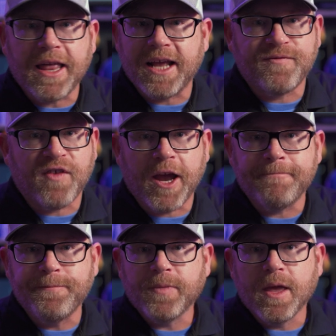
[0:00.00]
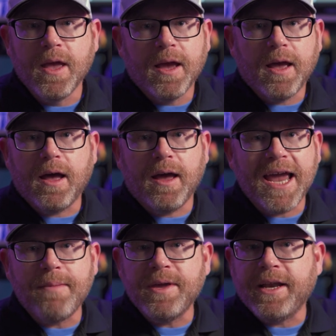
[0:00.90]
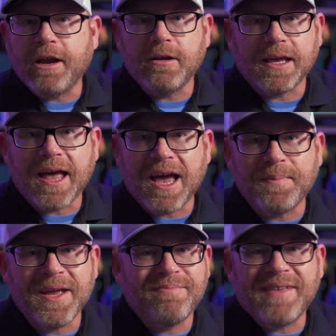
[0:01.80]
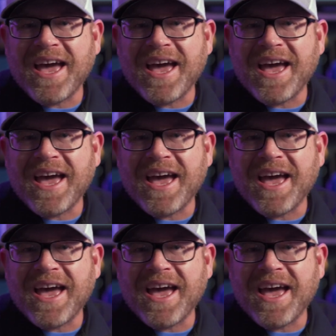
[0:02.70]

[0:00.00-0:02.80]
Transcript: client's fine. Ambient air in the cockpit,